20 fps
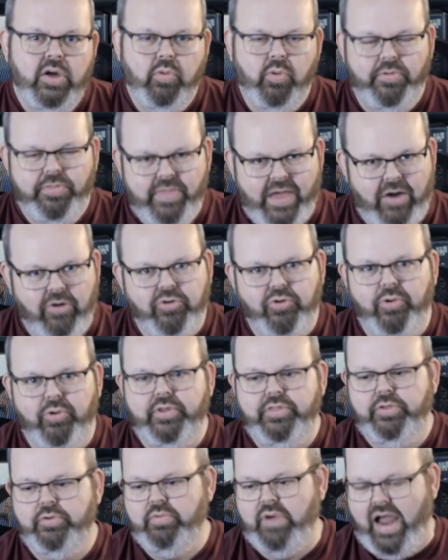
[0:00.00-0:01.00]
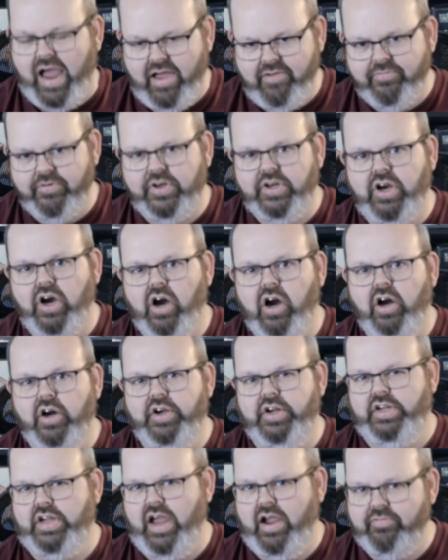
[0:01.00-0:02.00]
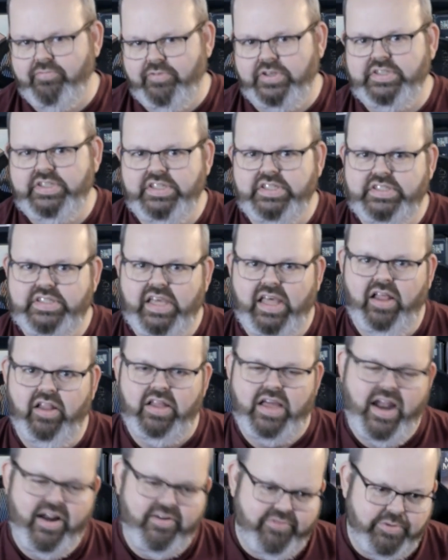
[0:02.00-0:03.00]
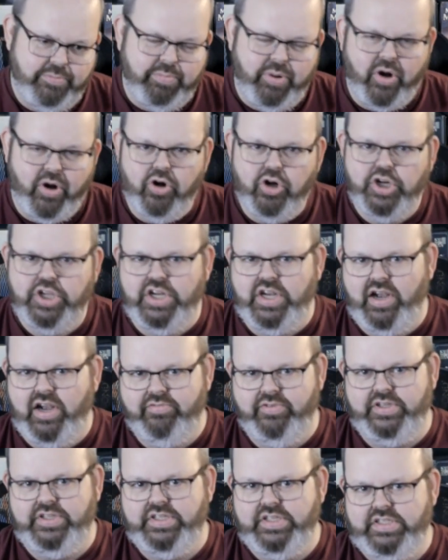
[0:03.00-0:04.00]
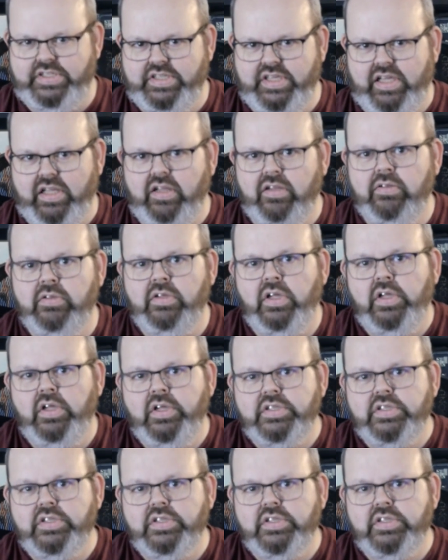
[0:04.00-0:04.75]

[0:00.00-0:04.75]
without going through every card and every detail, every perk and every detail.